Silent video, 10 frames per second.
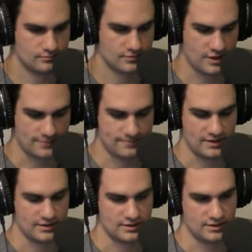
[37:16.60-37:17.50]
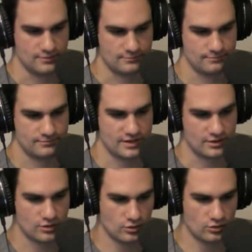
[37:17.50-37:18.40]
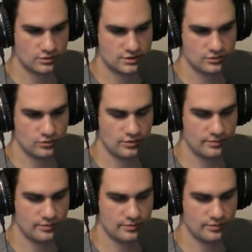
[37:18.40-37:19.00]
Yeah. And, goals. Um, yeah. The goals would